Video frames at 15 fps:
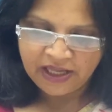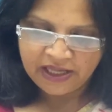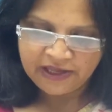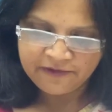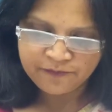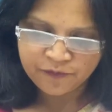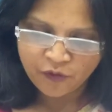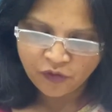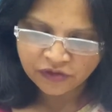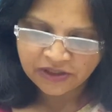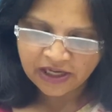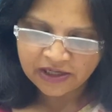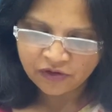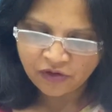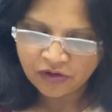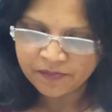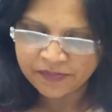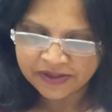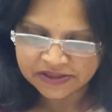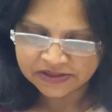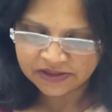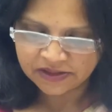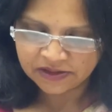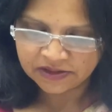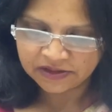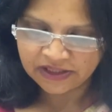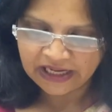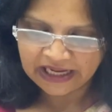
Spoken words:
If both are not present, they